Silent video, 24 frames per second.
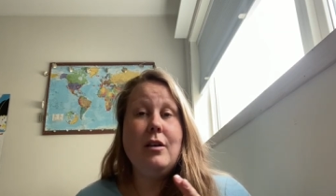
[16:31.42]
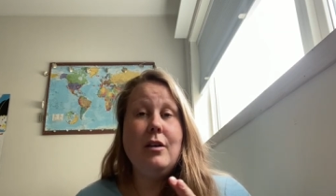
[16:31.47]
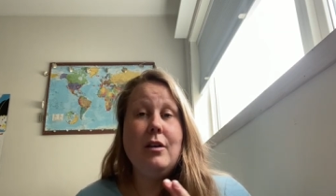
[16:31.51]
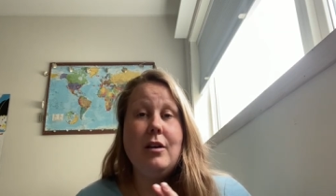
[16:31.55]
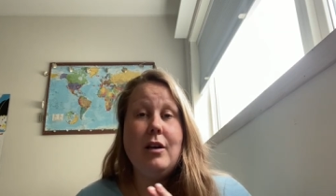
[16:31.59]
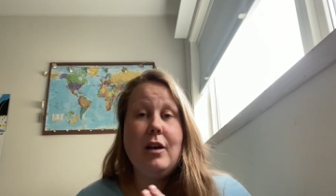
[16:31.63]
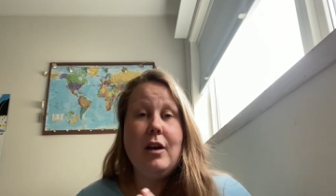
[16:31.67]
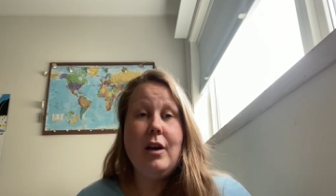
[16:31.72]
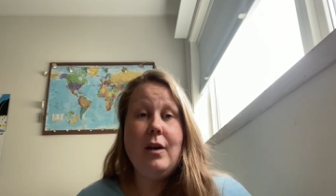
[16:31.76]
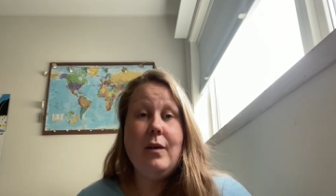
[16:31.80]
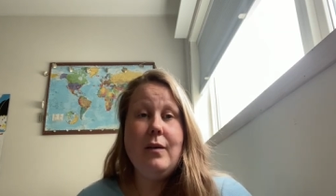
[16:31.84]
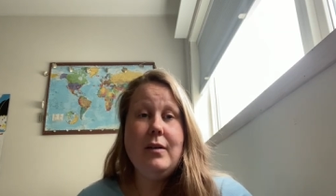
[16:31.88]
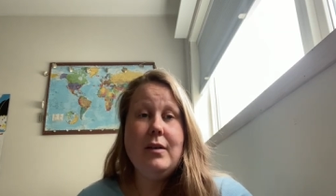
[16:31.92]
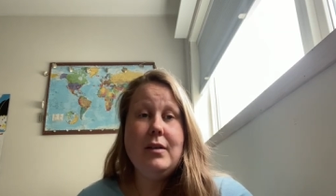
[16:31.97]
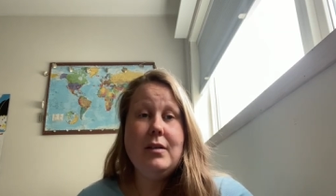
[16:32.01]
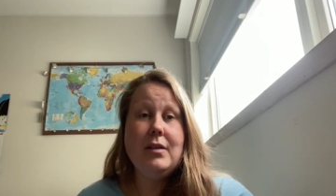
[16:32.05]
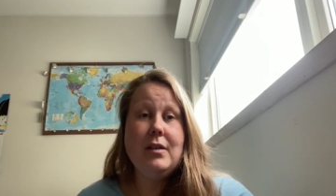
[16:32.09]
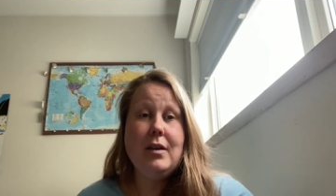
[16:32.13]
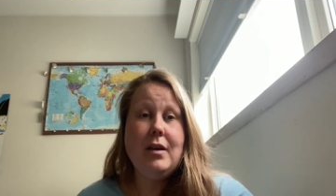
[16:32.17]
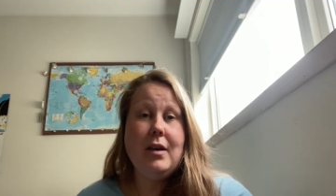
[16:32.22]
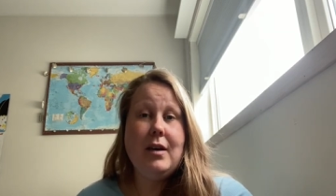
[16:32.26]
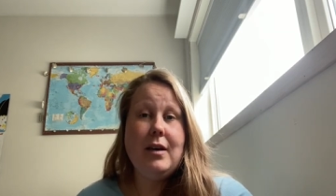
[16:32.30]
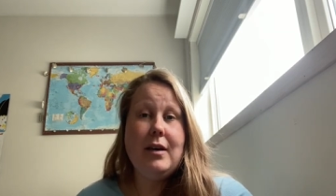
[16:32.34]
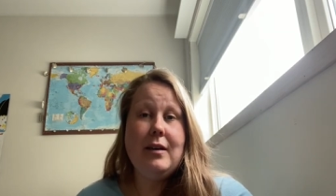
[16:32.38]
Rauen's
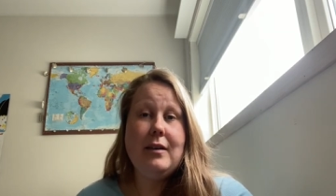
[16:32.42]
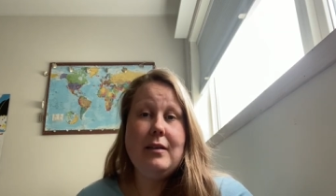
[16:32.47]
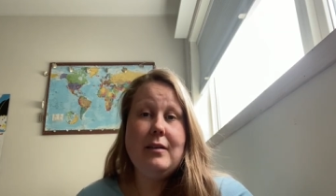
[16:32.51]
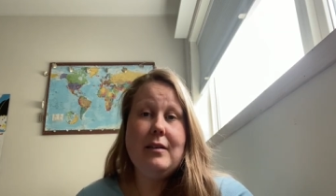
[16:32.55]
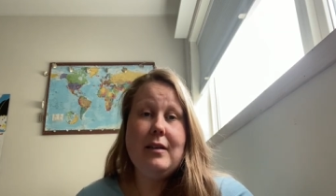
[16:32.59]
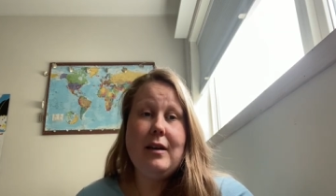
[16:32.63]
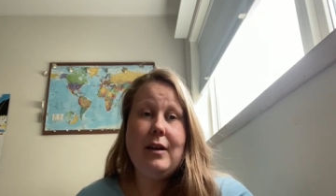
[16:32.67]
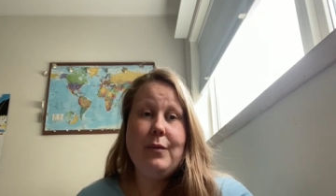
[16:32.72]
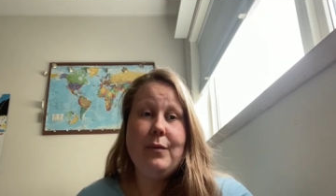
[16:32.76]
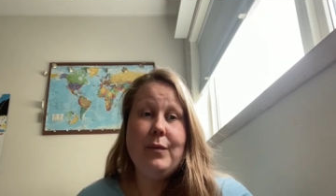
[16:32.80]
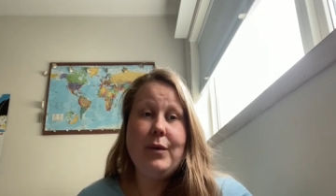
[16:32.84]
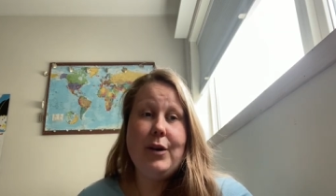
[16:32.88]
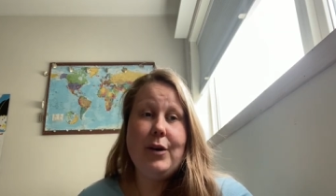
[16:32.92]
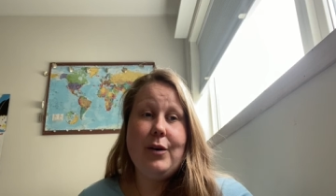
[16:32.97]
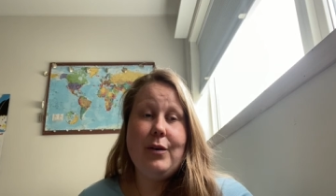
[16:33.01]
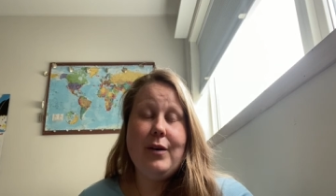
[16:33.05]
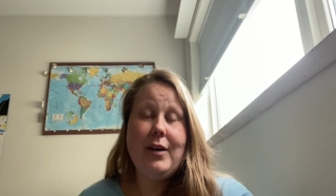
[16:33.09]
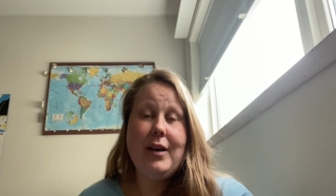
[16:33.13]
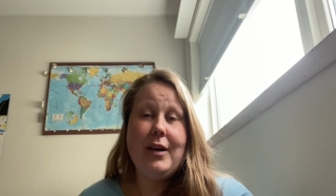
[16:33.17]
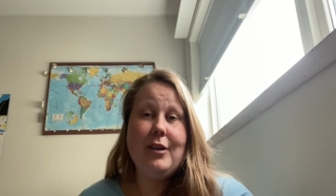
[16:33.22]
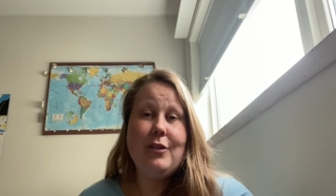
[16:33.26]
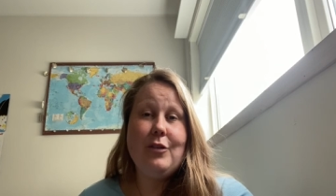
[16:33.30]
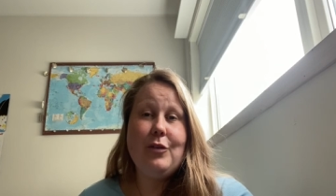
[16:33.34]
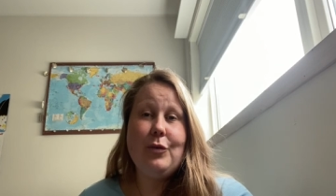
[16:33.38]
cart, and we're
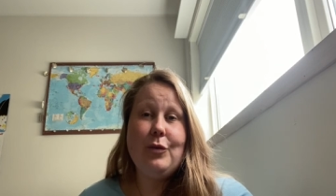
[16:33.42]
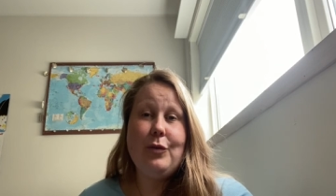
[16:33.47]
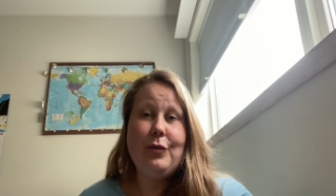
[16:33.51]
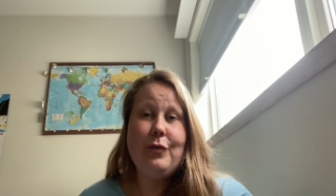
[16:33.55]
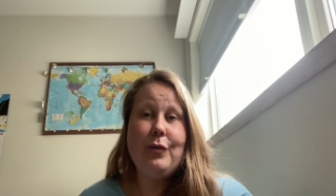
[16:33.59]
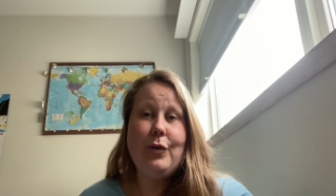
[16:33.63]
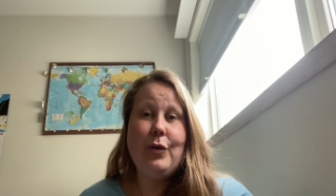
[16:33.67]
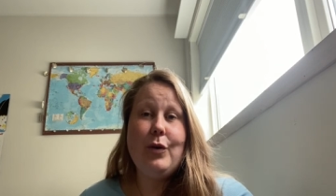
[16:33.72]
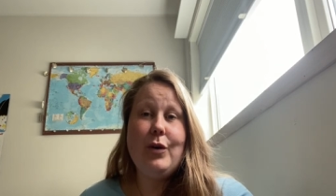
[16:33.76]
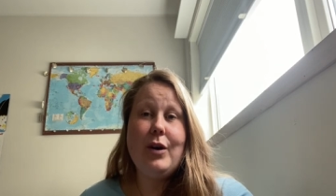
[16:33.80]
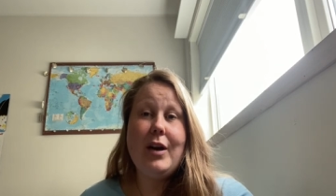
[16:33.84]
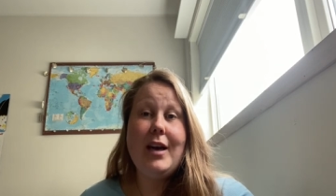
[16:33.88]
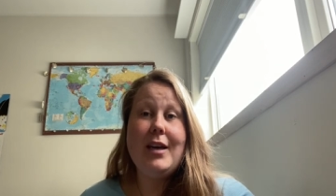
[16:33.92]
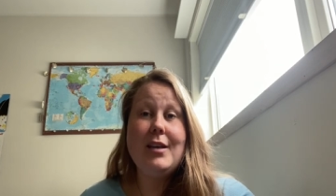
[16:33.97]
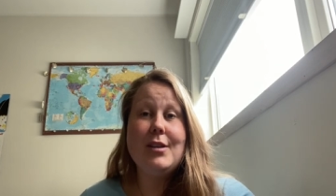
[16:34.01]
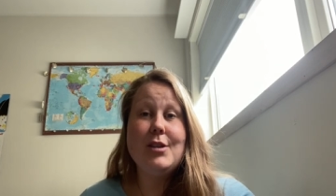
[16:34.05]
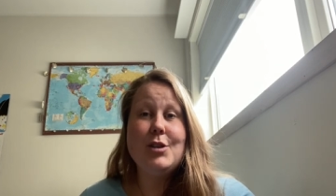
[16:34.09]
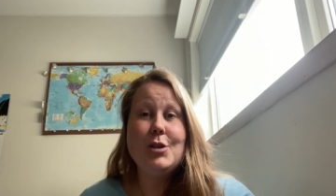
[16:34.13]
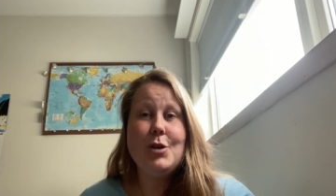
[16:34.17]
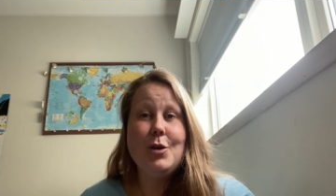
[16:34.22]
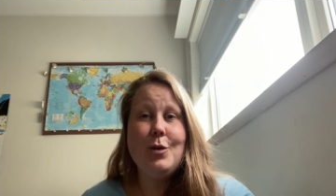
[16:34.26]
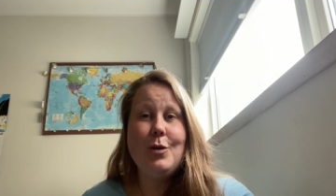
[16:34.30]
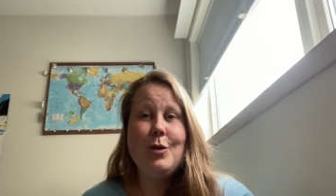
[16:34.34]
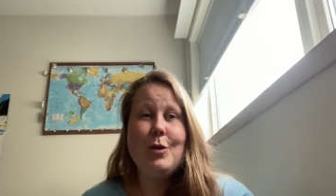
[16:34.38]
going to, for a
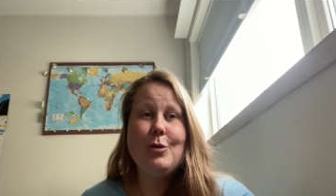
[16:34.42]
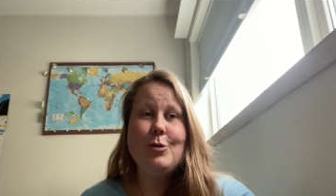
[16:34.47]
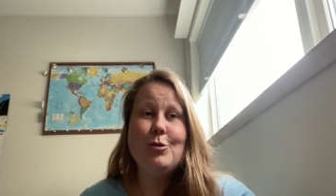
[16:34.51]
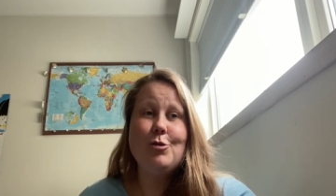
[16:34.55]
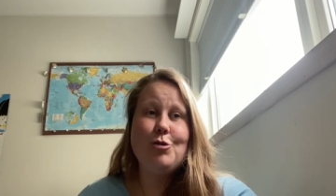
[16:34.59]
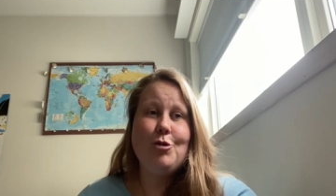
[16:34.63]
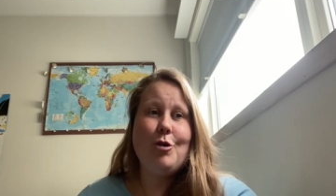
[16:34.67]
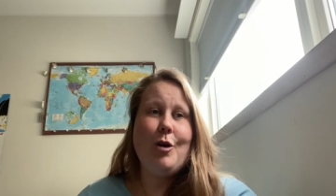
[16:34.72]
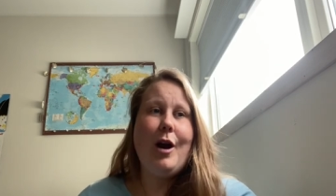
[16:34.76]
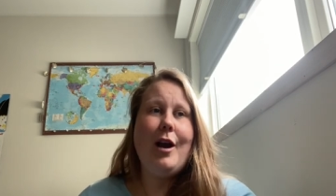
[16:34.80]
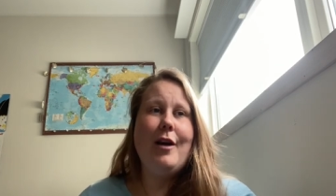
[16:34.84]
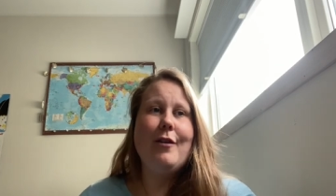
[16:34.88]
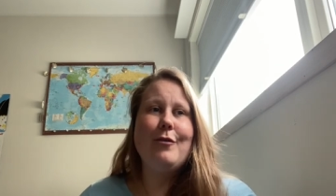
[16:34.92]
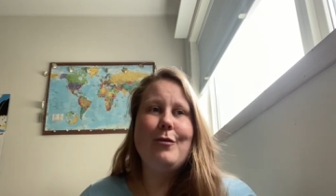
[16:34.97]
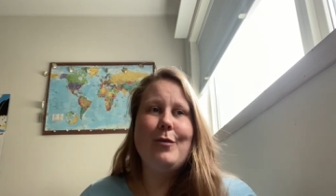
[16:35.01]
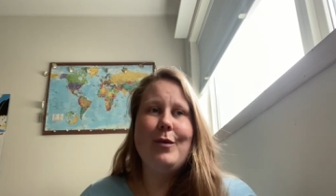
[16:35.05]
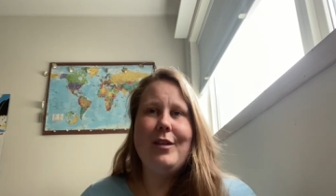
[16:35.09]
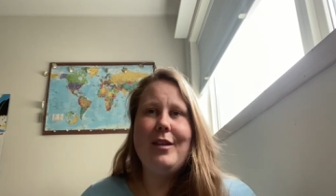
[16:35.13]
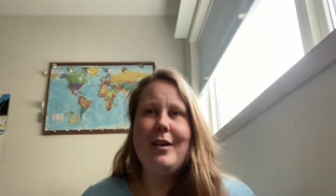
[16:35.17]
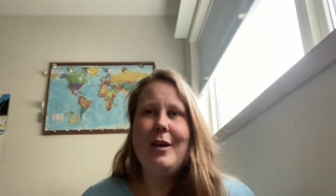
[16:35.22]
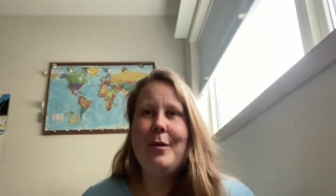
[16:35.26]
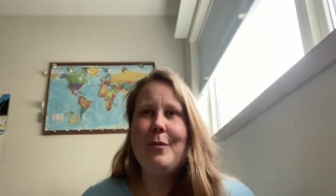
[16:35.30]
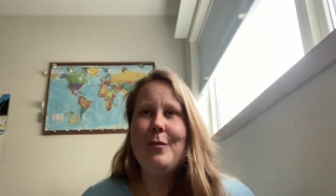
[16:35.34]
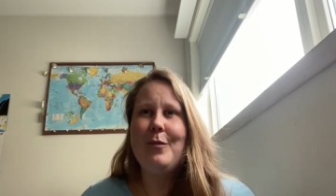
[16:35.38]
solo drive
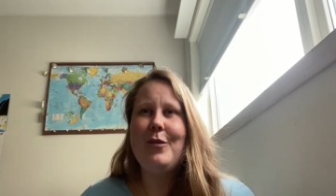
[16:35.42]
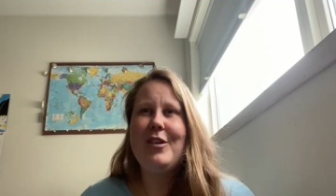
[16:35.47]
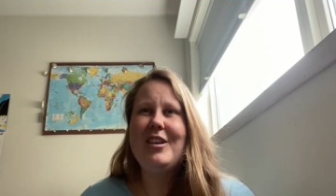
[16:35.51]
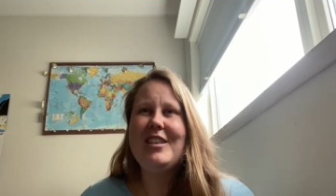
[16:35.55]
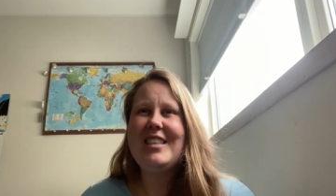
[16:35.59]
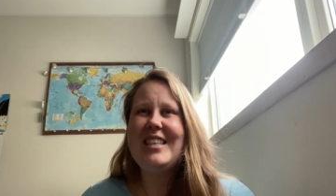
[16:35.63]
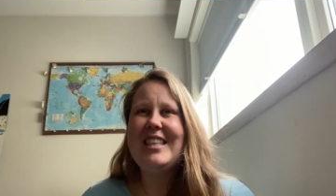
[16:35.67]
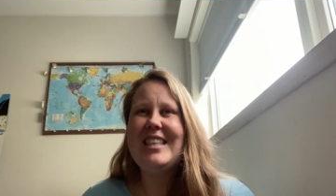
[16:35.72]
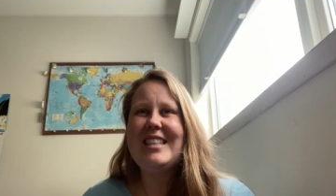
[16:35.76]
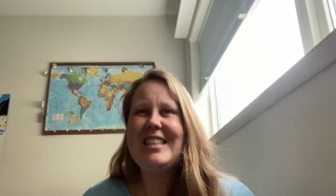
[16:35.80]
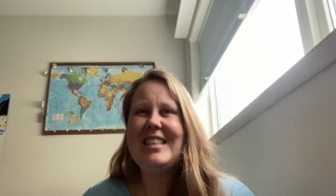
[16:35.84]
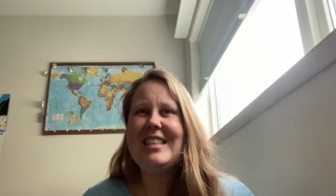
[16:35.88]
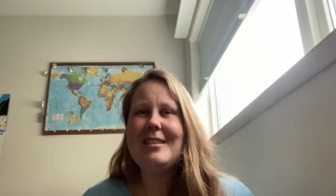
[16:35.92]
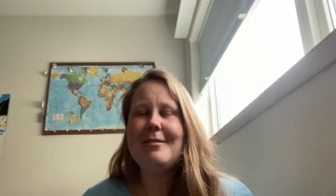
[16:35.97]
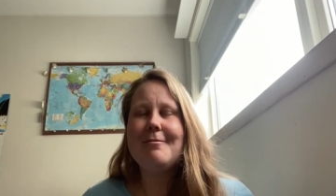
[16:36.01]
with him, which is